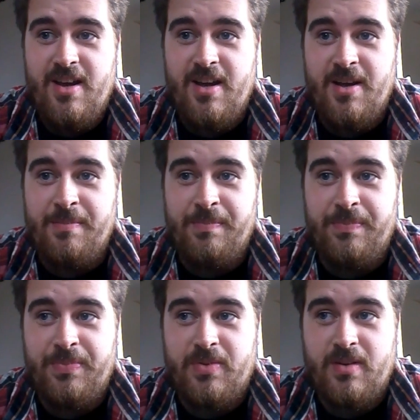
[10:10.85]

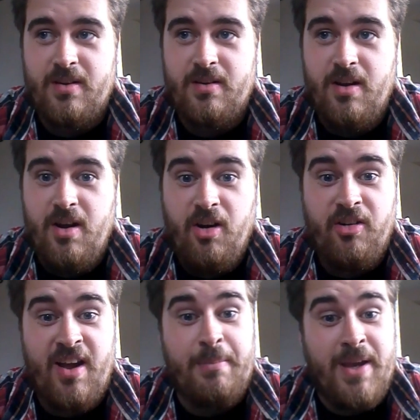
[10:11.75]

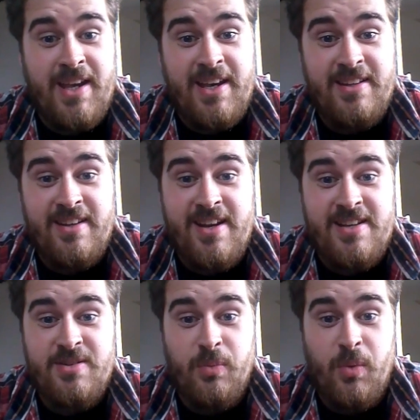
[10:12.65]
Unlike me, he did
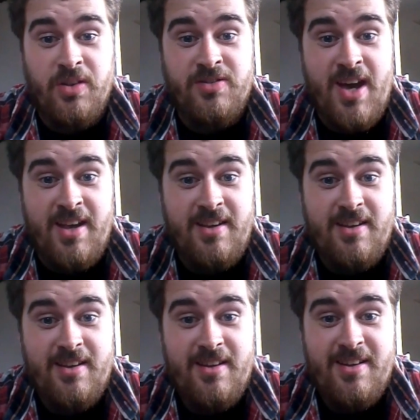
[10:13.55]
his in one take,